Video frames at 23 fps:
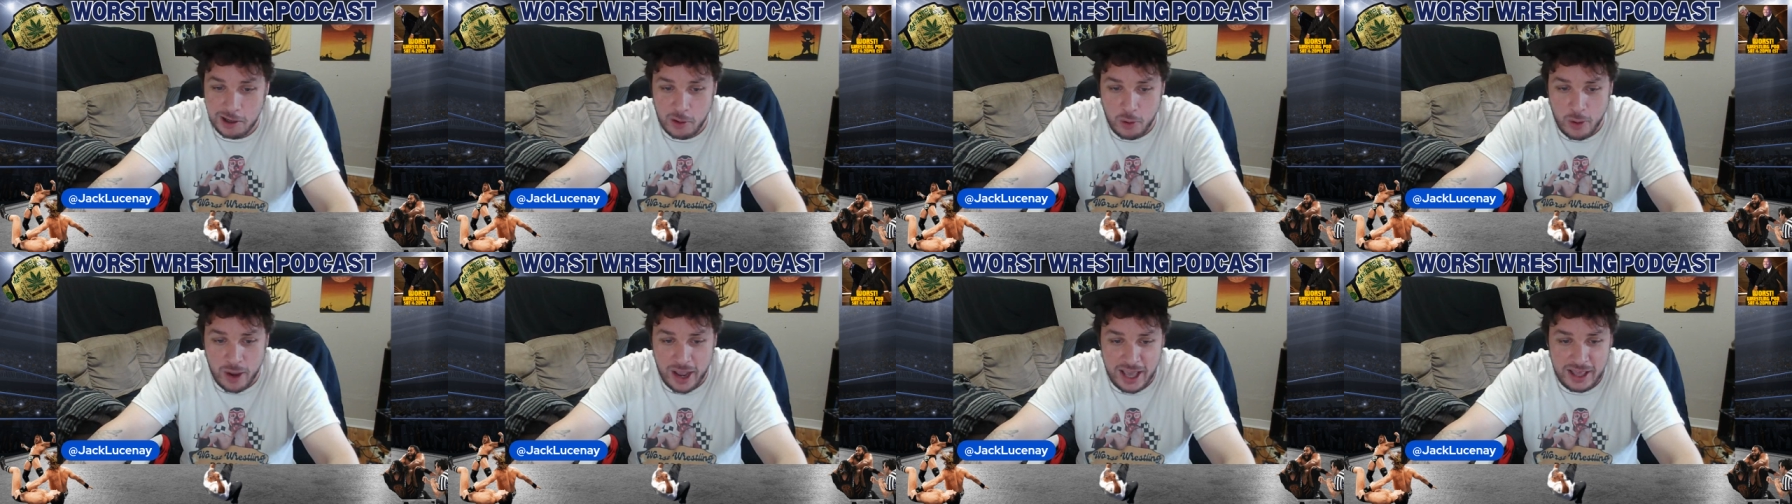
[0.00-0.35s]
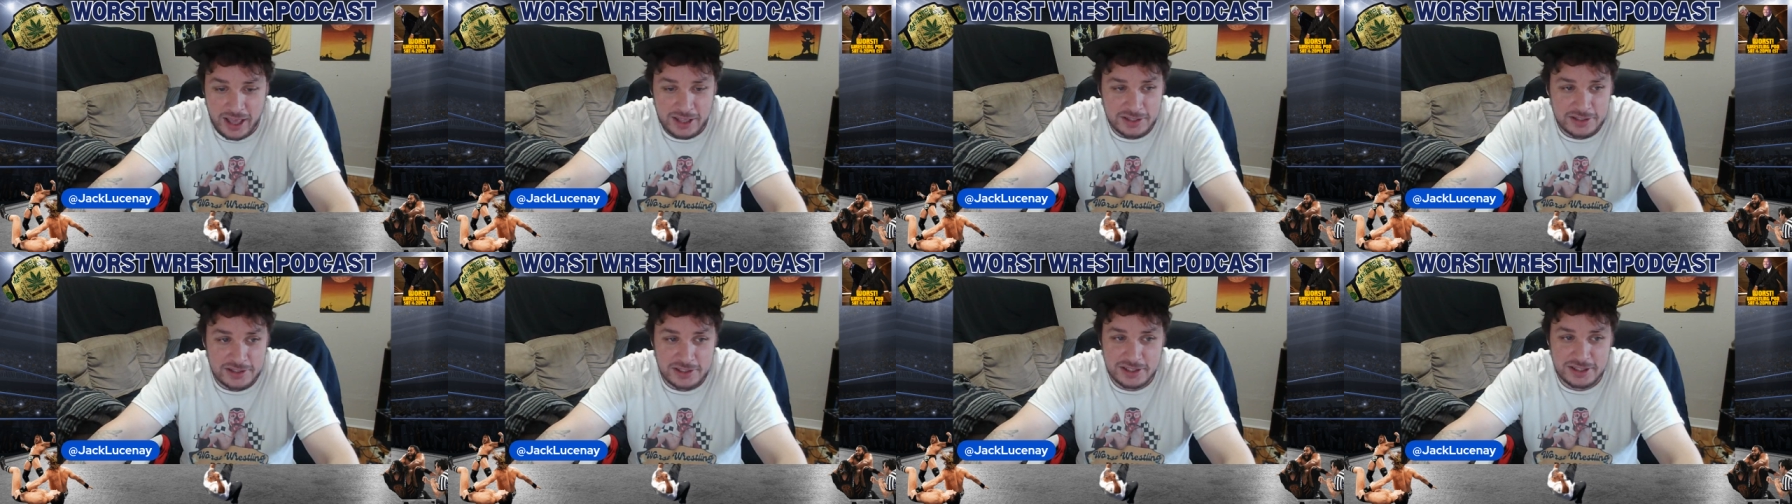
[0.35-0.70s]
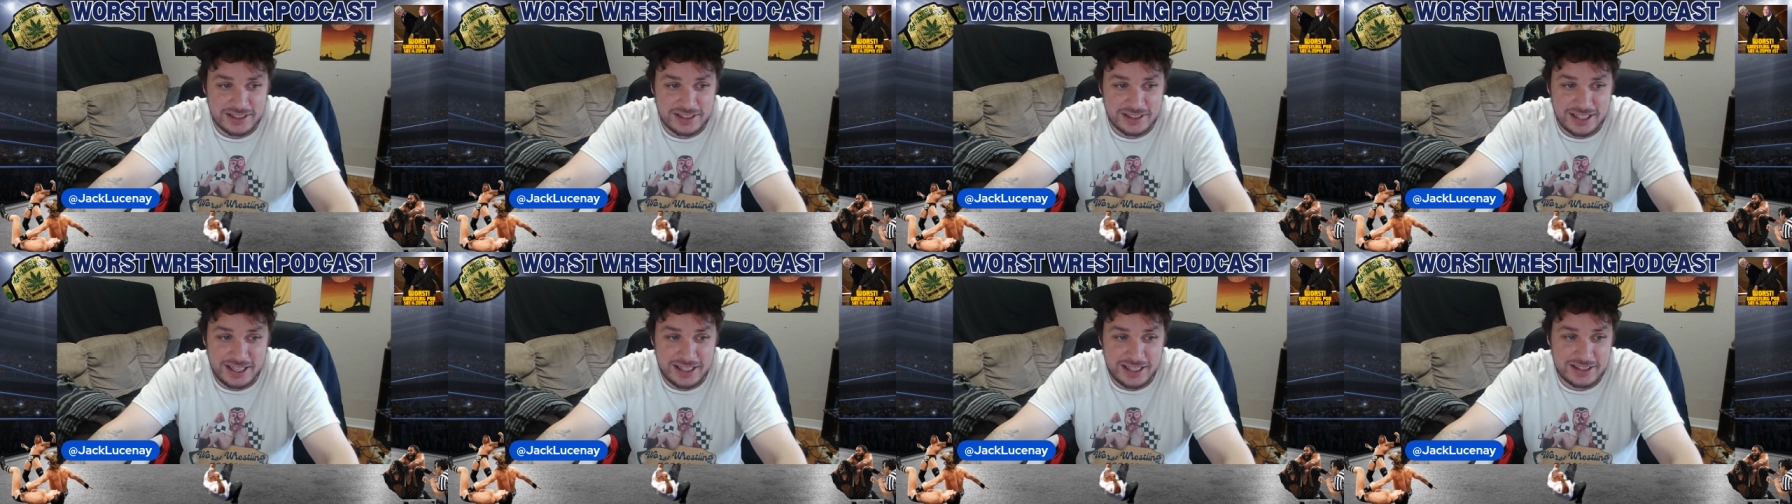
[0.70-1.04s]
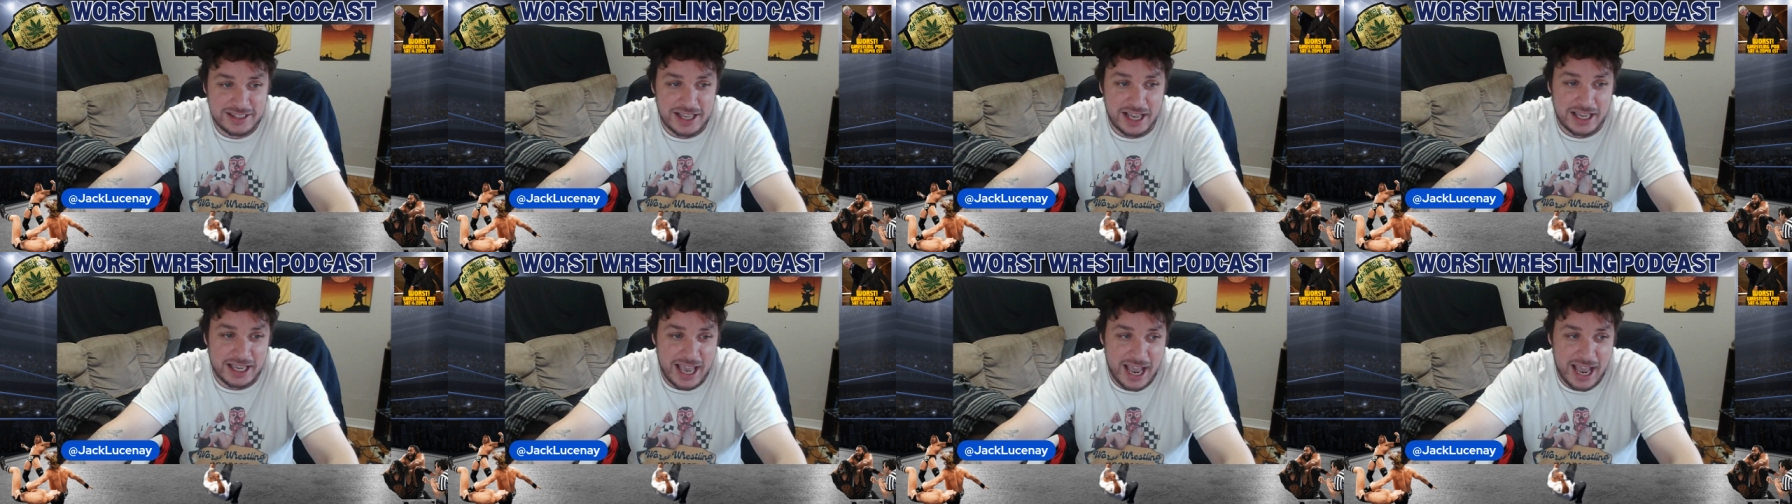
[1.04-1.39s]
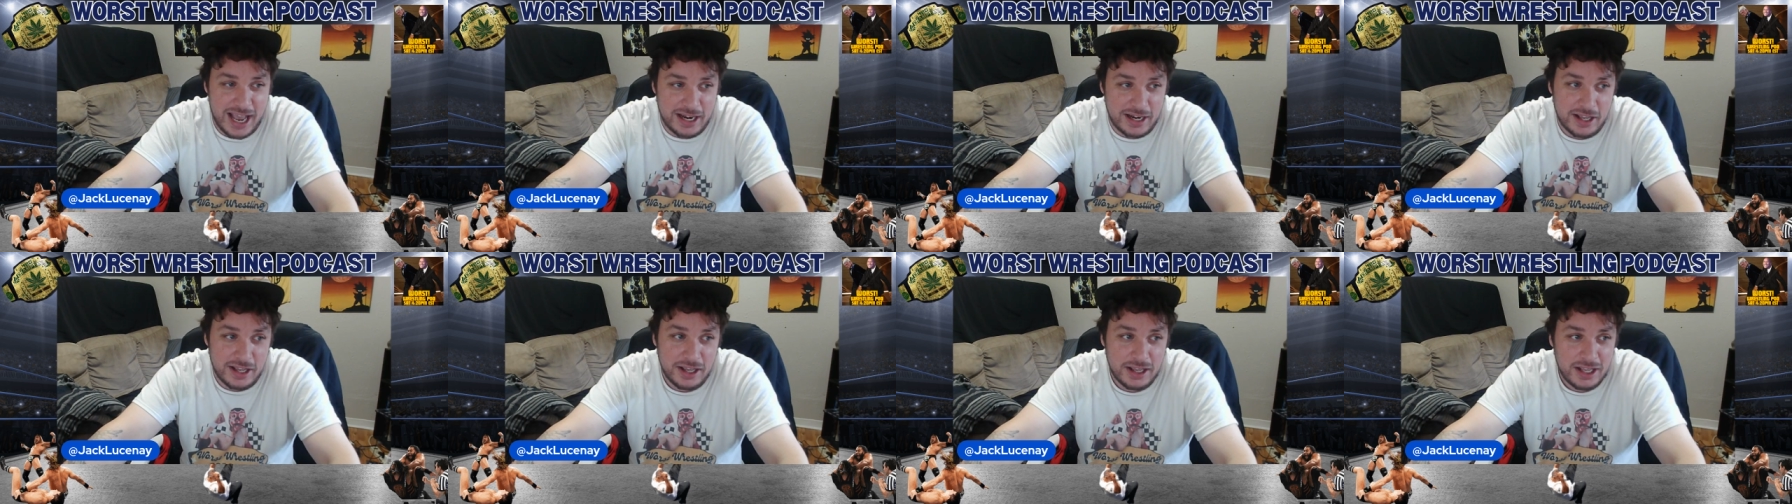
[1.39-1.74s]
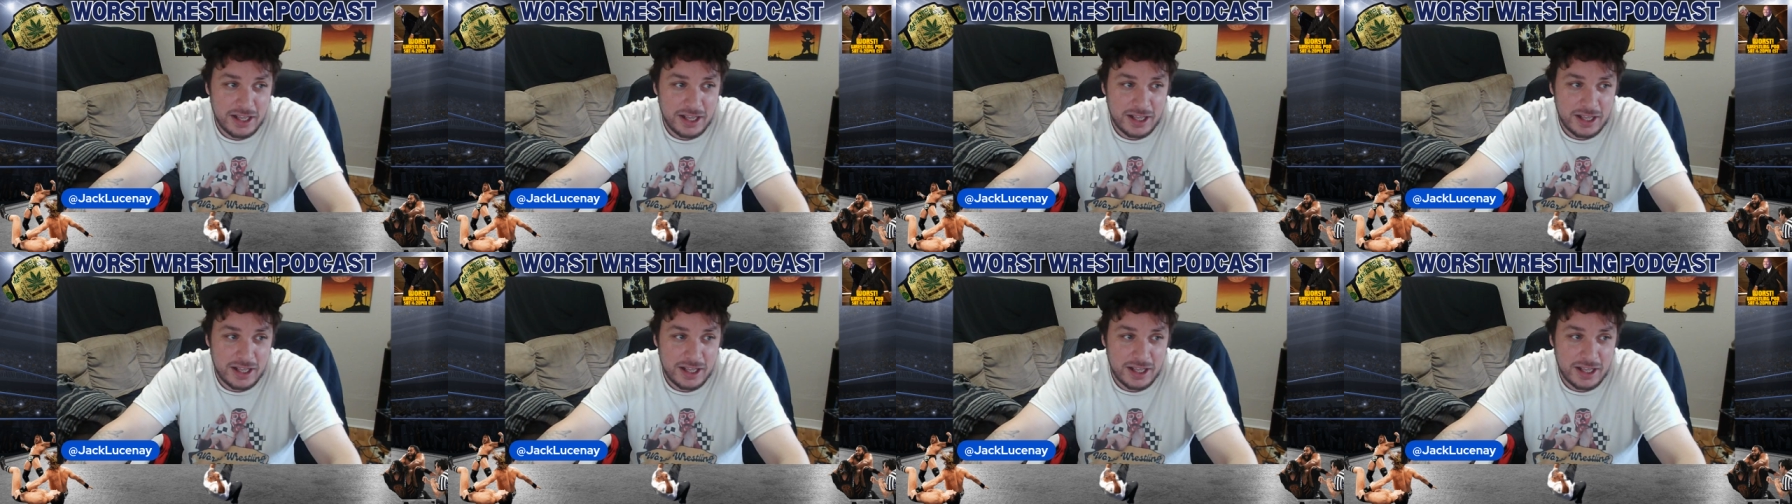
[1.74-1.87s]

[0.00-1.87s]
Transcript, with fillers: and away, this is easy. Again,